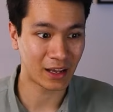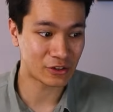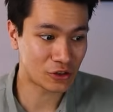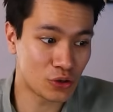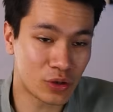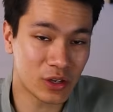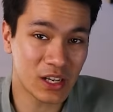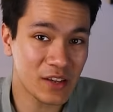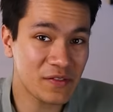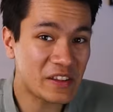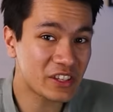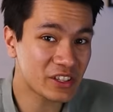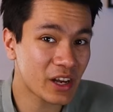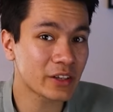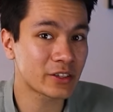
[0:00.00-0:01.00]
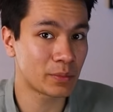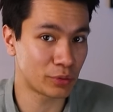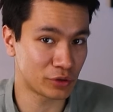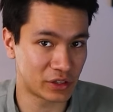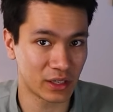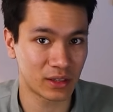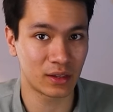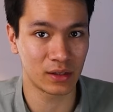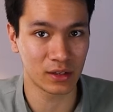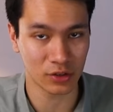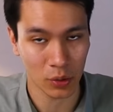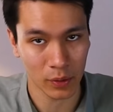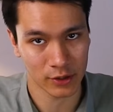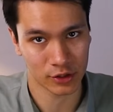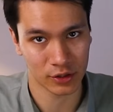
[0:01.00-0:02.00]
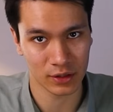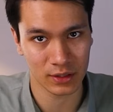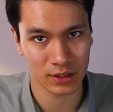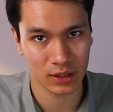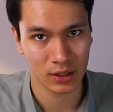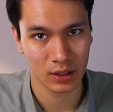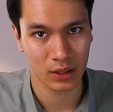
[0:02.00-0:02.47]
And so you can even start to predict these questions.